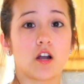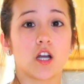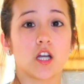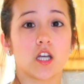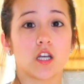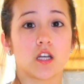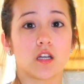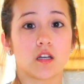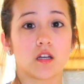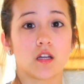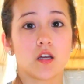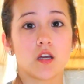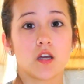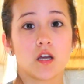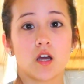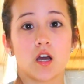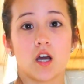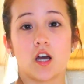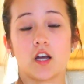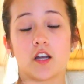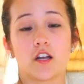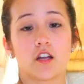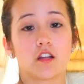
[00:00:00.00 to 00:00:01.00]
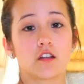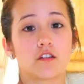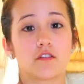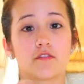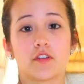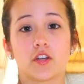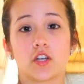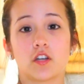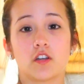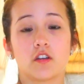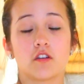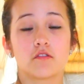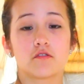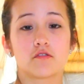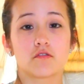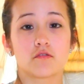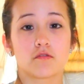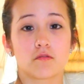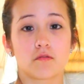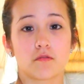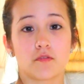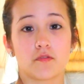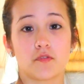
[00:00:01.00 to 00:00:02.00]
on in another video do
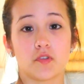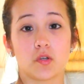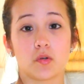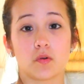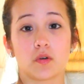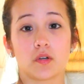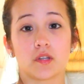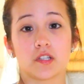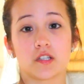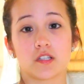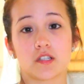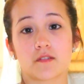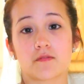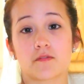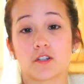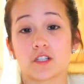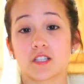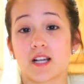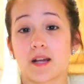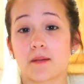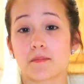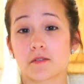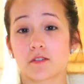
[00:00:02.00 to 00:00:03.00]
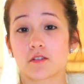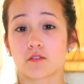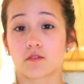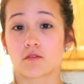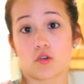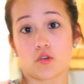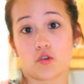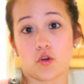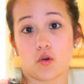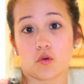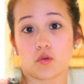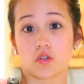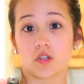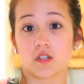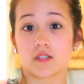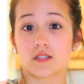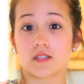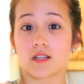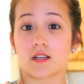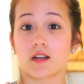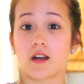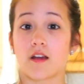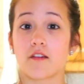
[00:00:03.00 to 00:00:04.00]
a review on the different types of
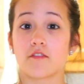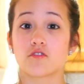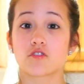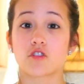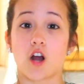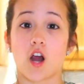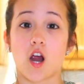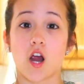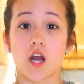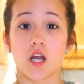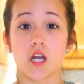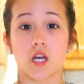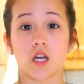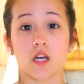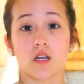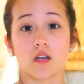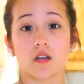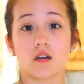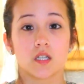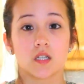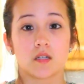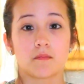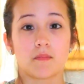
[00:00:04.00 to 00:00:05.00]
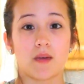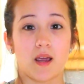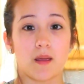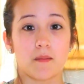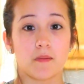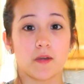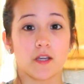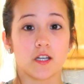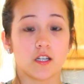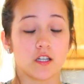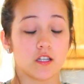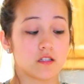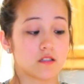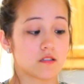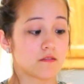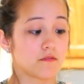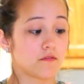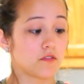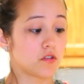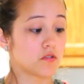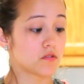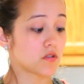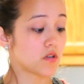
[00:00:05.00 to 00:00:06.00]
granolas that I've tried and my opinions
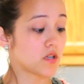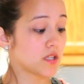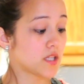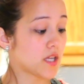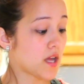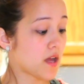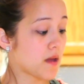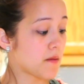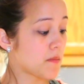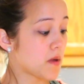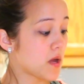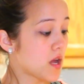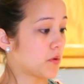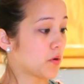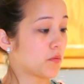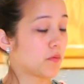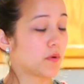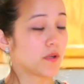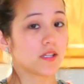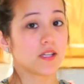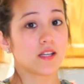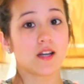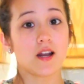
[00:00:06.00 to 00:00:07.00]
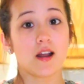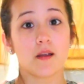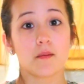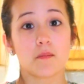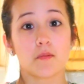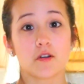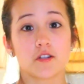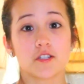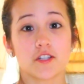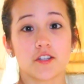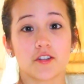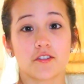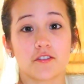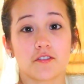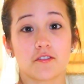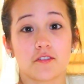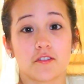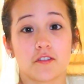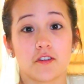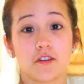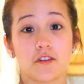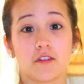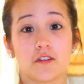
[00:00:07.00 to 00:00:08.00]
and views on them. But one that I
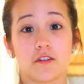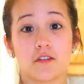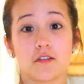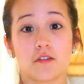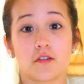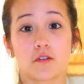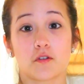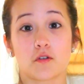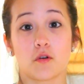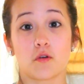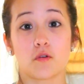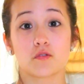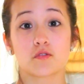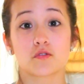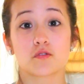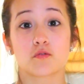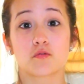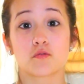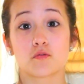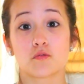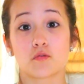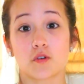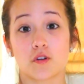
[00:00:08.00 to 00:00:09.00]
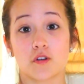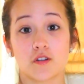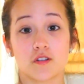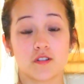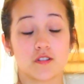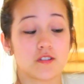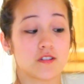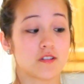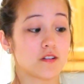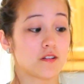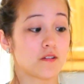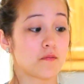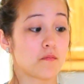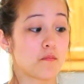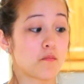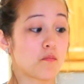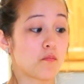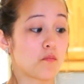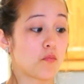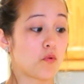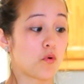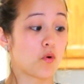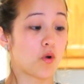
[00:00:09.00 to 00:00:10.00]
particularly go towards
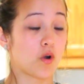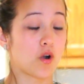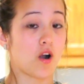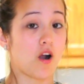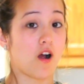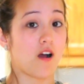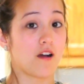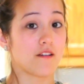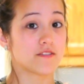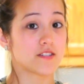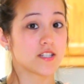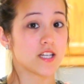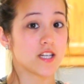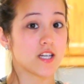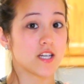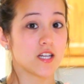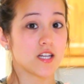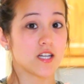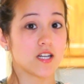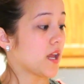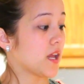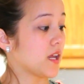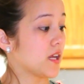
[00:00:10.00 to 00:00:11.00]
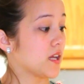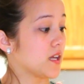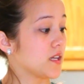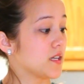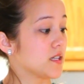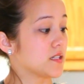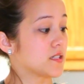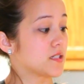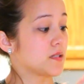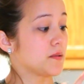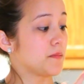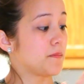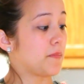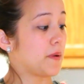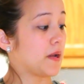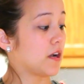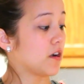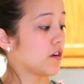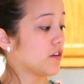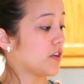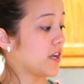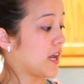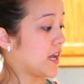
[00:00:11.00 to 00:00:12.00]
more often is the
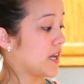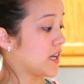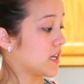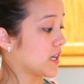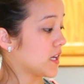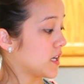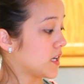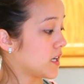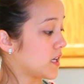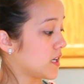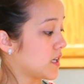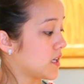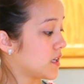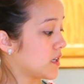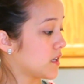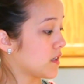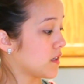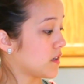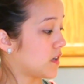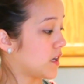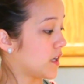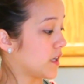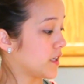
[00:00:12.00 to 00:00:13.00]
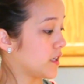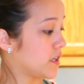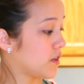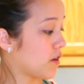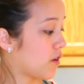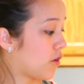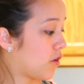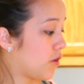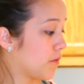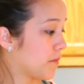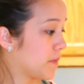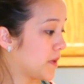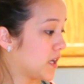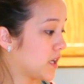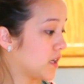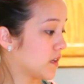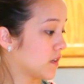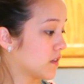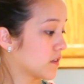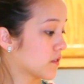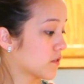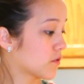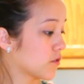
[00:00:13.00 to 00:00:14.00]
Bear Naked Honey
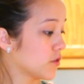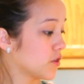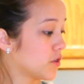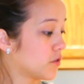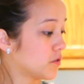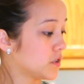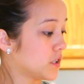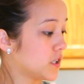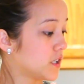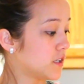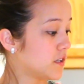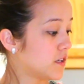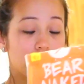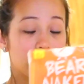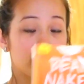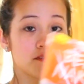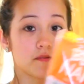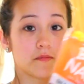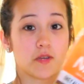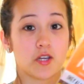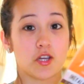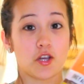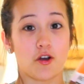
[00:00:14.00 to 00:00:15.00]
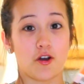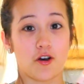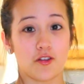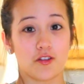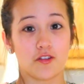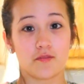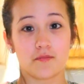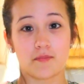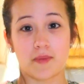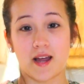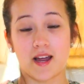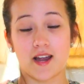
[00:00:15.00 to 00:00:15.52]
Almond Granola. It gives me all of